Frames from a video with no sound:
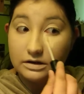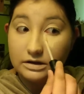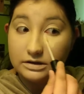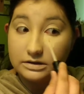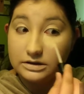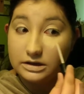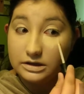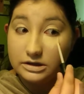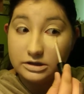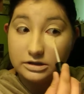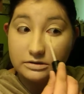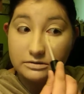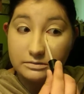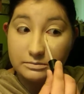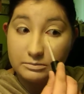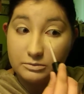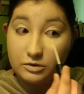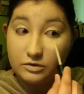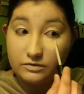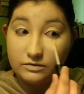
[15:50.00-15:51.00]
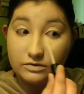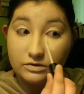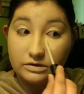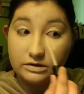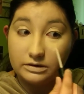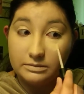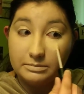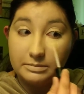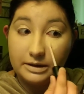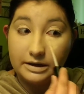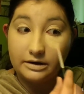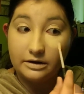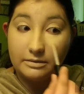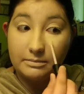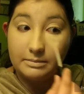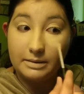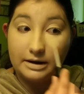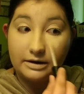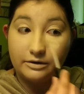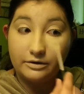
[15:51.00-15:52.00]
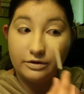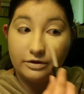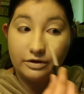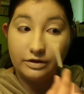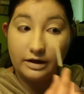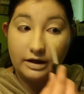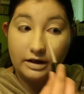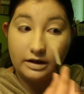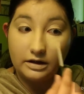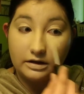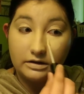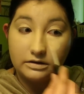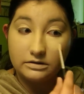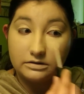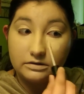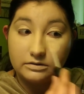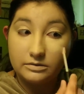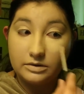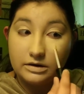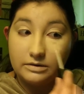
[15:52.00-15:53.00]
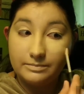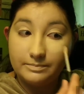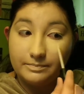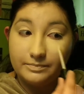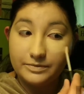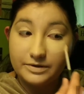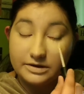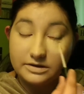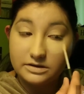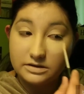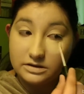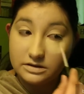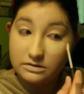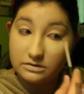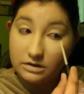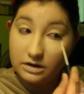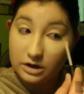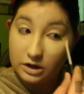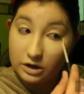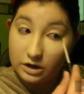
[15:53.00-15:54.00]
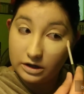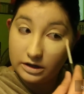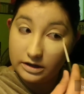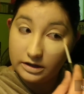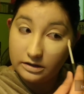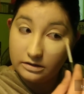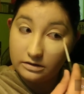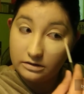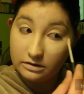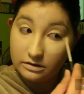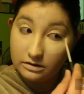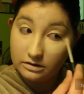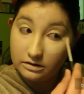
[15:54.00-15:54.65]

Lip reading: Because I just moved on to bigger and better thing. Well, this is still good.